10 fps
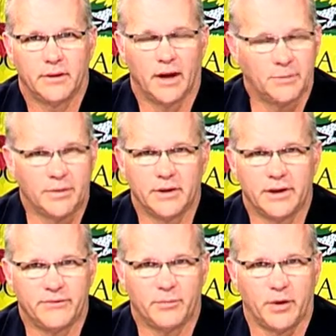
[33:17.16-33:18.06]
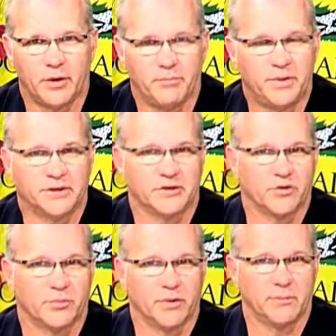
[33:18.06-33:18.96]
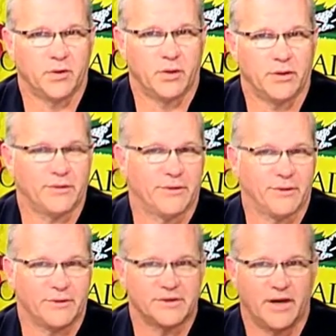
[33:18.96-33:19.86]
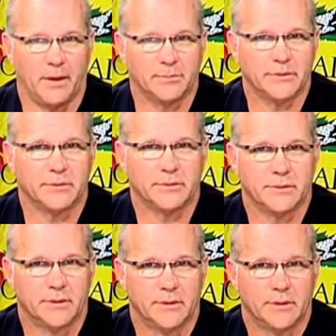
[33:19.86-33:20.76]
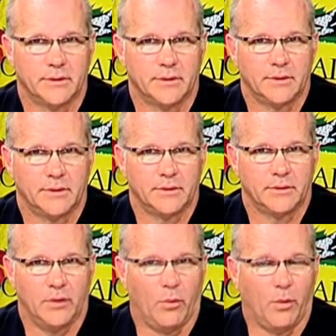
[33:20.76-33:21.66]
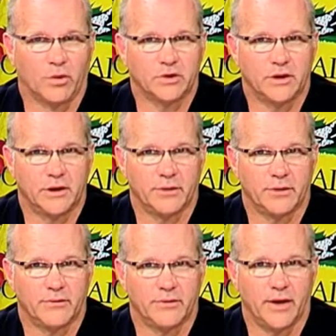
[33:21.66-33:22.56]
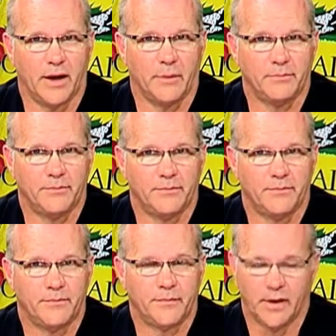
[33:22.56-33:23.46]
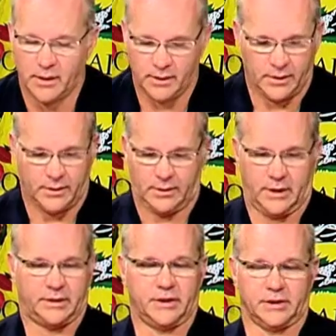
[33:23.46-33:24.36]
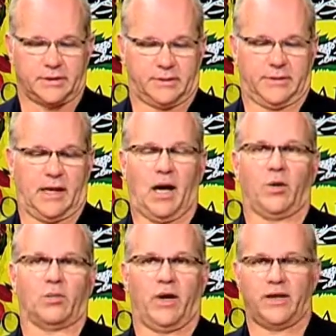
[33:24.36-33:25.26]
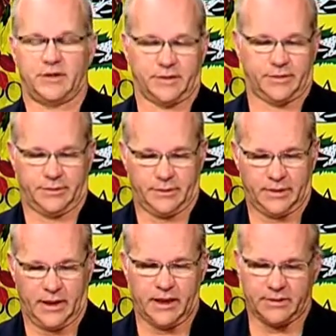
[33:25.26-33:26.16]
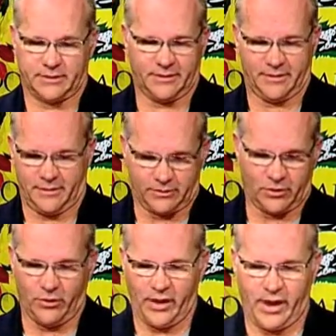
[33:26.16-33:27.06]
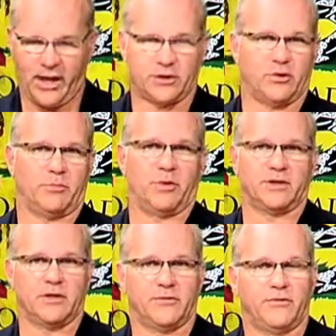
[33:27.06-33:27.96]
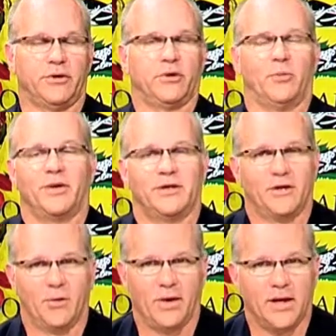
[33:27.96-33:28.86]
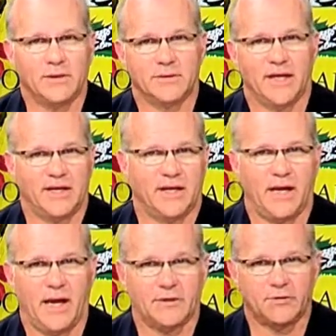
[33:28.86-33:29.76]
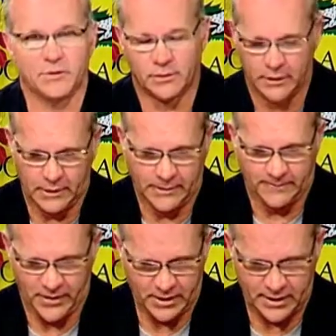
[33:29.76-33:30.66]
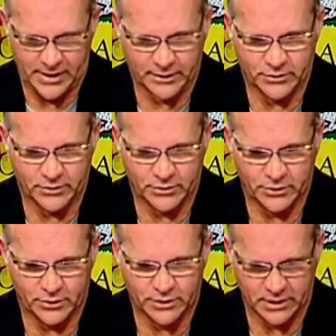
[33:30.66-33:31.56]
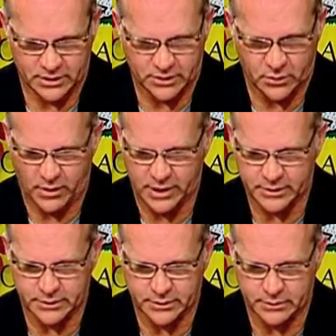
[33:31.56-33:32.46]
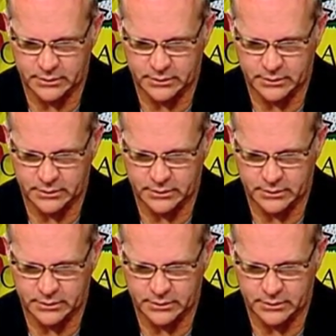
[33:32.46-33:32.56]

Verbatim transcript: Unbelievable, but the Supreme Court, they're exempt. No motion hearing for them. It's just outrageous, and it's so they answer it, but it's in a footnote. But you know what? They didn't answer. They didn't answer the jurisdiction question.